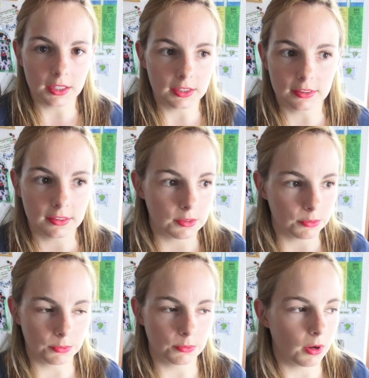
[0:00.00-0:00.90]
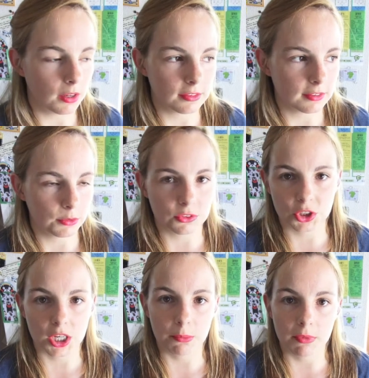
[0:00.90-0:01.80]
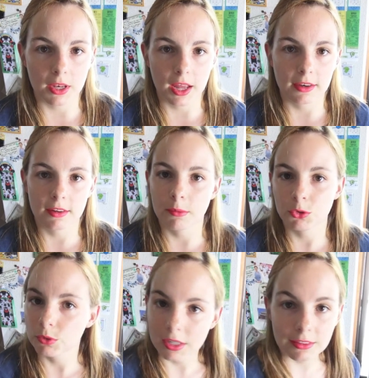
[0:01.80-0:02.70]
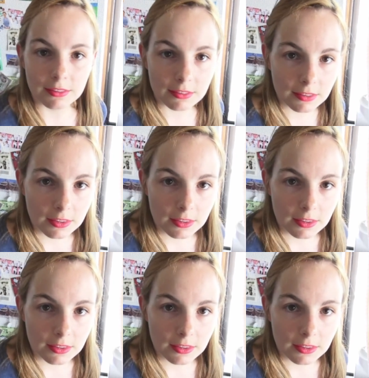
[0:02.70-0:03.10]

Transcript: and it honestly was a shame that it had to come to an end.